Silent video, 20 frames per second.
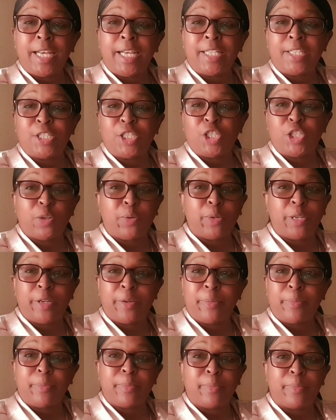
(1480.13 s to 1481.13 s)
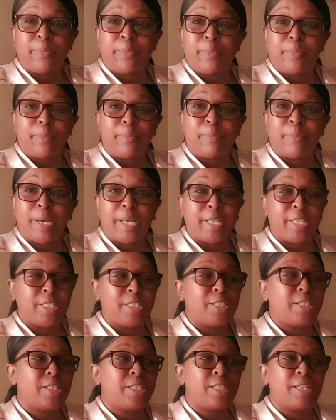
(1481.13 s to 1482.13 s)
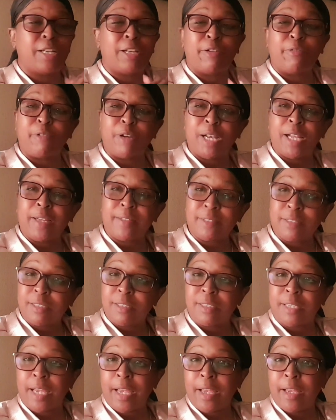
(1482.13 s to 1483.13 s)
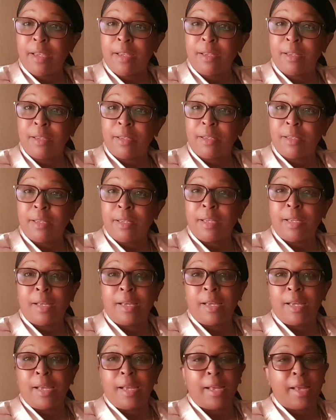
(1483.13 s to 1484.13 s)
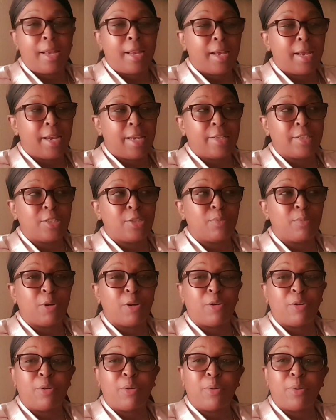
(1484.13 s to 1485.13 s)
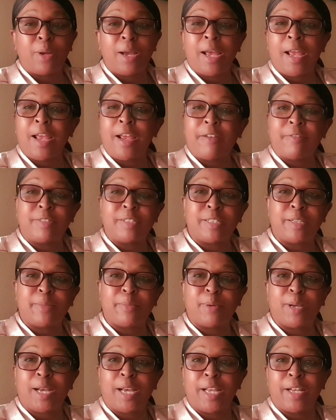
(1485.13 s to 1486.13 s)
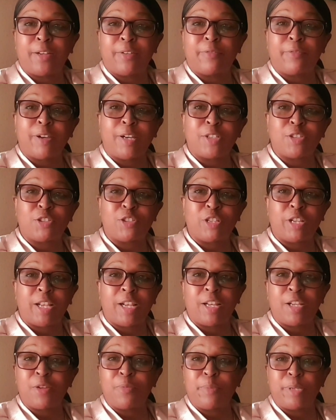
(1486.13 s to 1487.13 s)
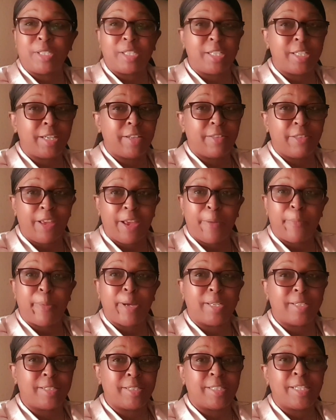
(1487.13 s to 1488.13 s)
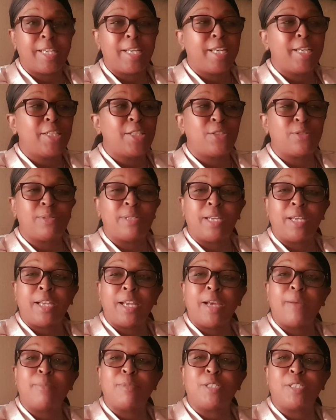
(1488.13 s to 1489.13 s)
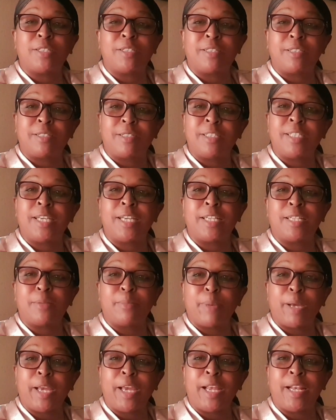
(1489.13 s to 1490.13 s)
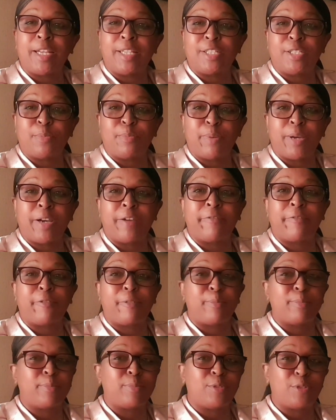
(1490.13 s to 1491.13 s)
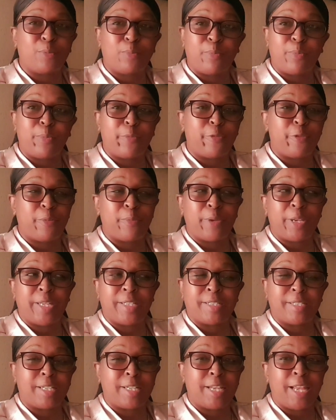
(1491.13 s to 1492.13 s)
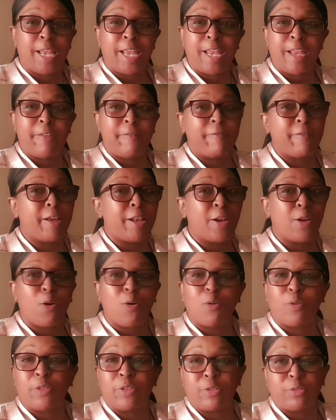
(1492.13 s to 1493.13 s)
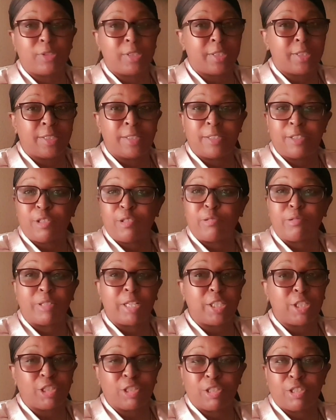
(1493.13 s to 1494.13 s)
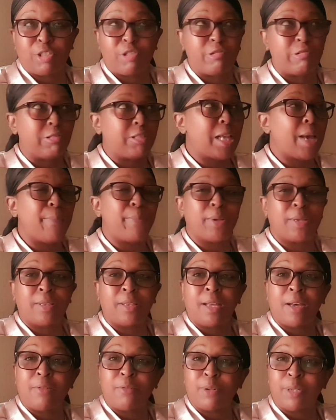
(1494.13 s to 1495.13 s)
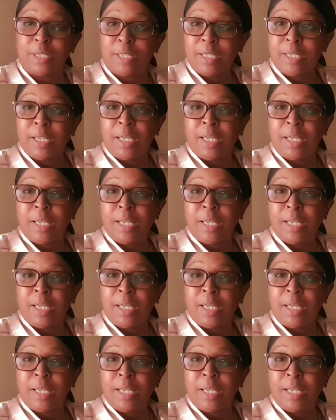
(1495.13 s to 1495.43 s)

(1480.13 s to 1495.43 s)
enjoying my relaxing day, and tomorrow I have some kind of action, a little bit here and there, but today I'm just getting my energy back from yesterday eve and all those rushes up and down,